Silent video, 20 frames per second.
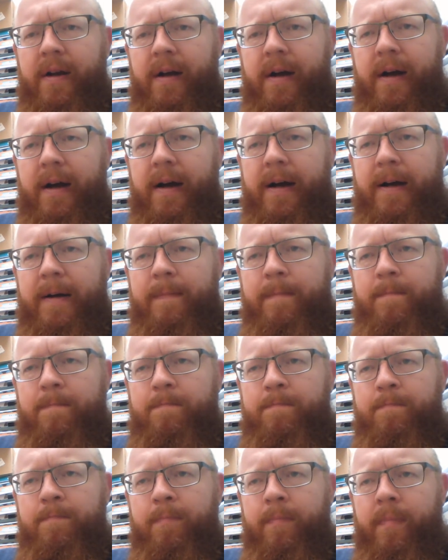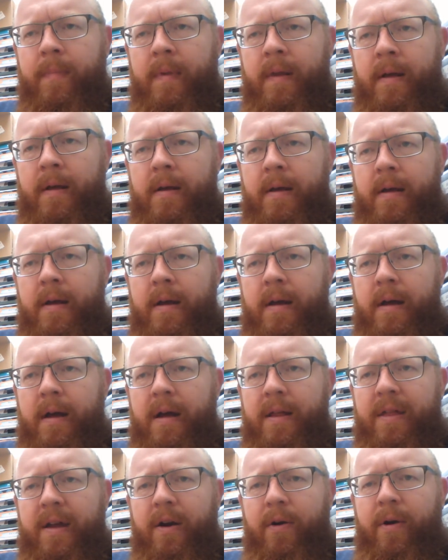I
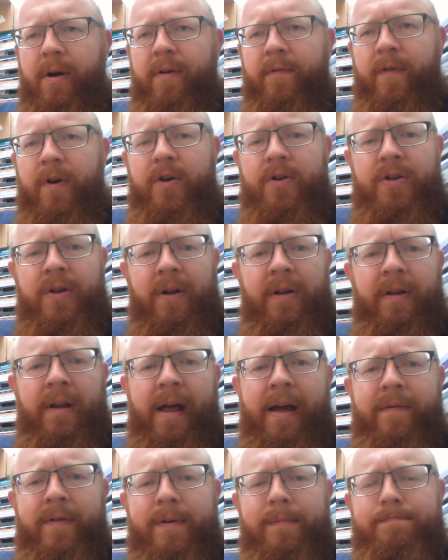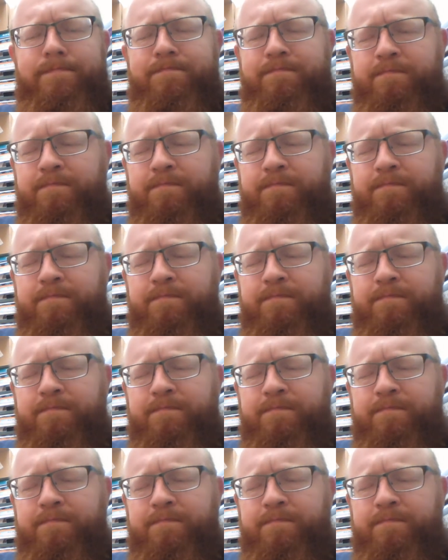think around verse 11,